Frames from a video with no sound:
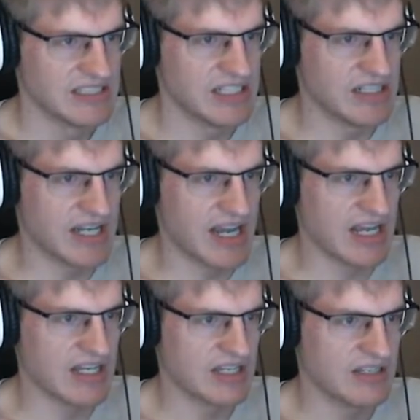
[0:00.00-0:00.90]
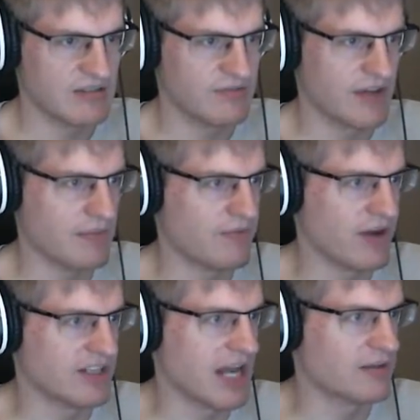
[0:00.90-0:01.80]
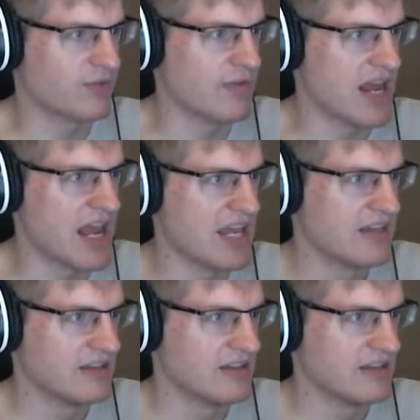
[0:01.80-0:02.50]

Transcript: Okay, happy fun times for me.